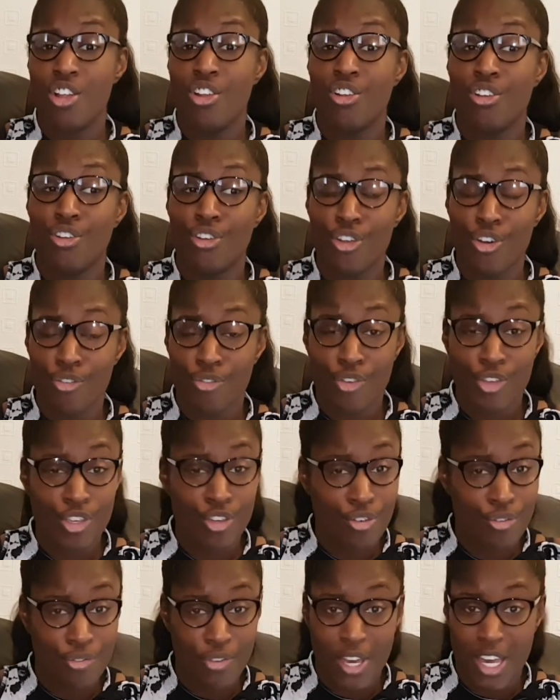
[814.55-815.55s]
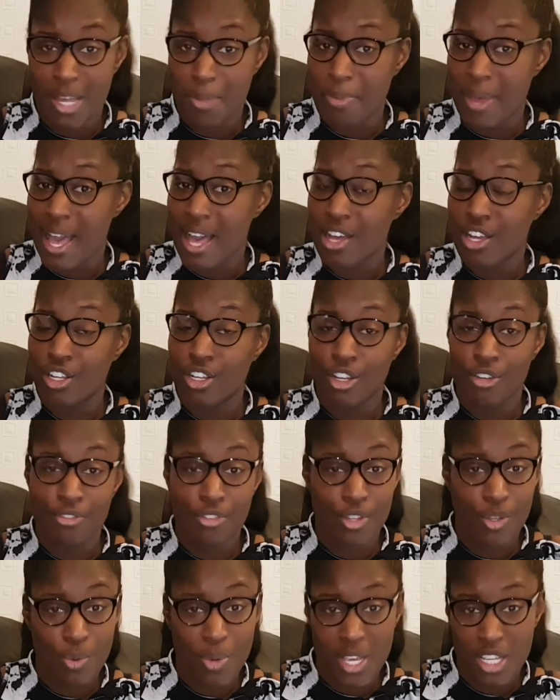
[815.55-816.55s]
loving your feedback,
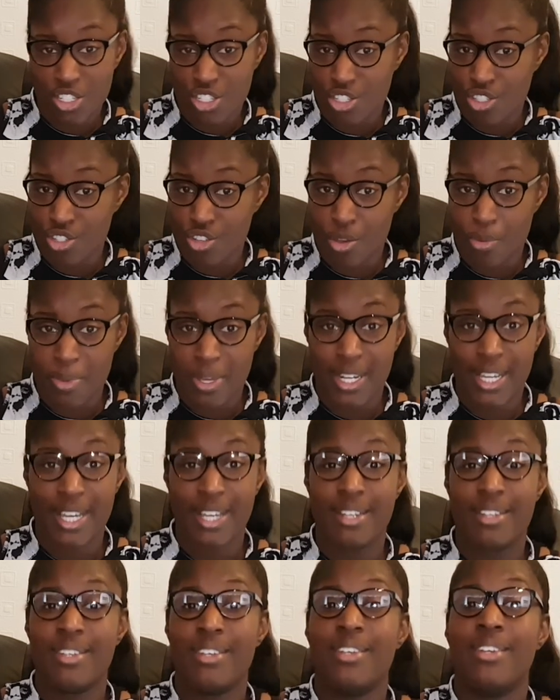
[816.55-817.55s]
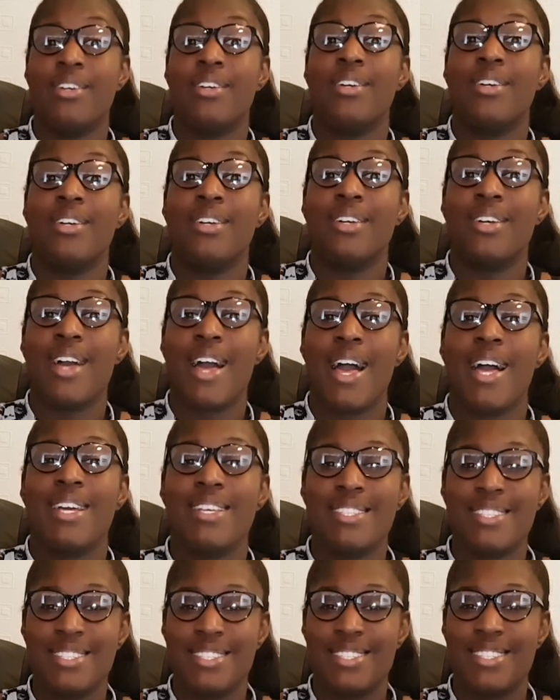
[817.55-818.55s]
loving the questions coming in.
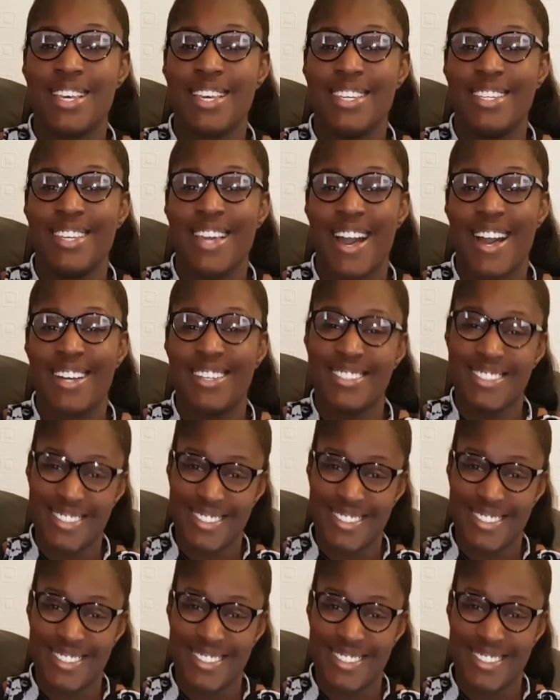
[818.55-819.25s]
See ya.